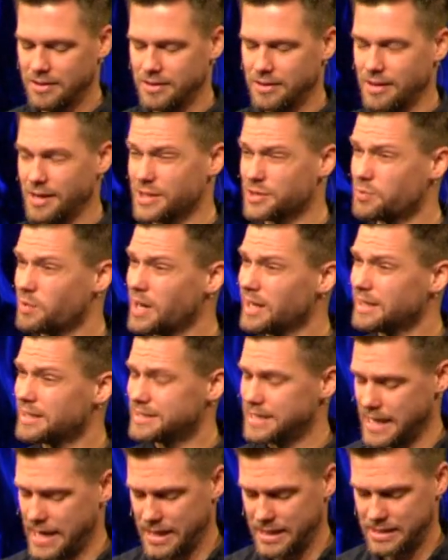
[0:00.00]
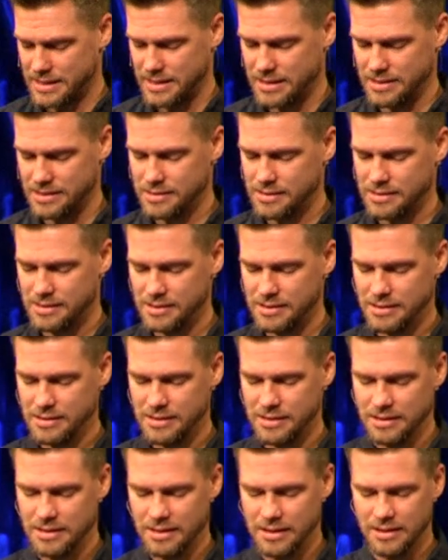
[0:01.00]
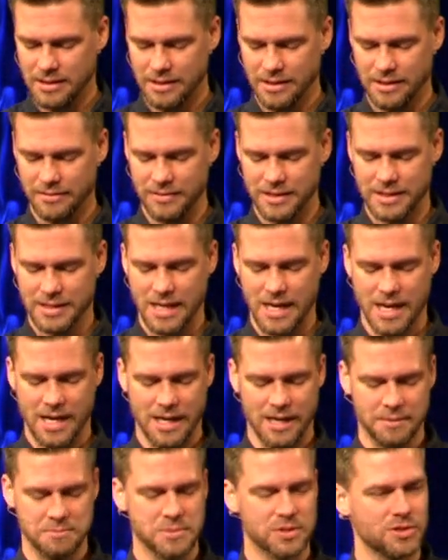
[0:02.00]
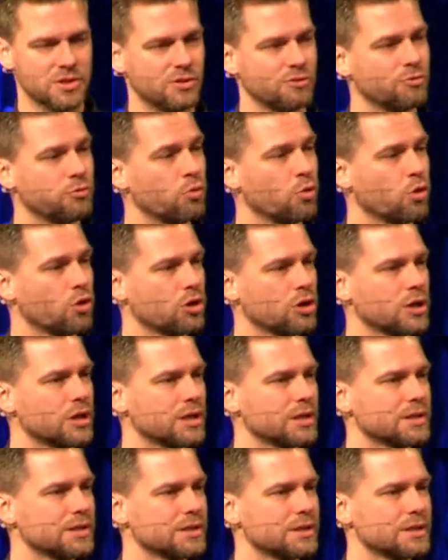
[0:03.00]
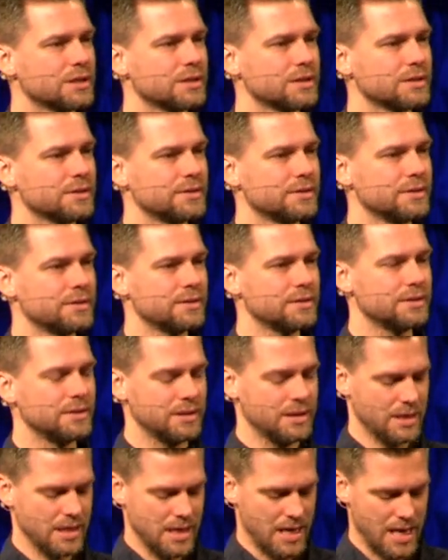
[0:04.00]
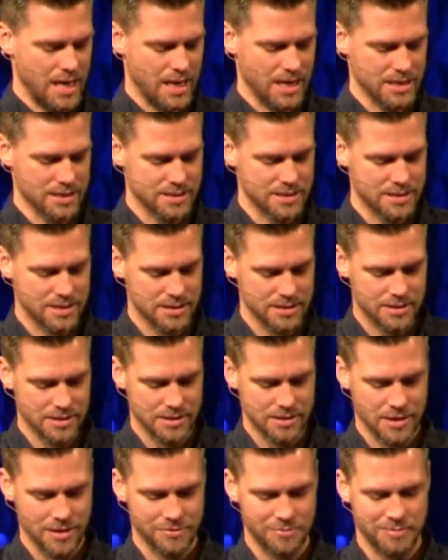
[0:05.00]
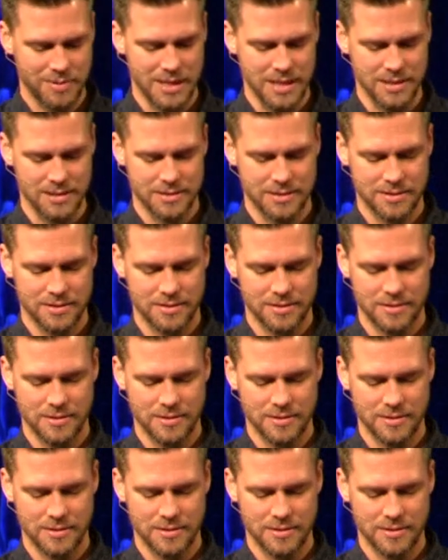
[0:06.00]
as well as hate, live in times of war and of peace.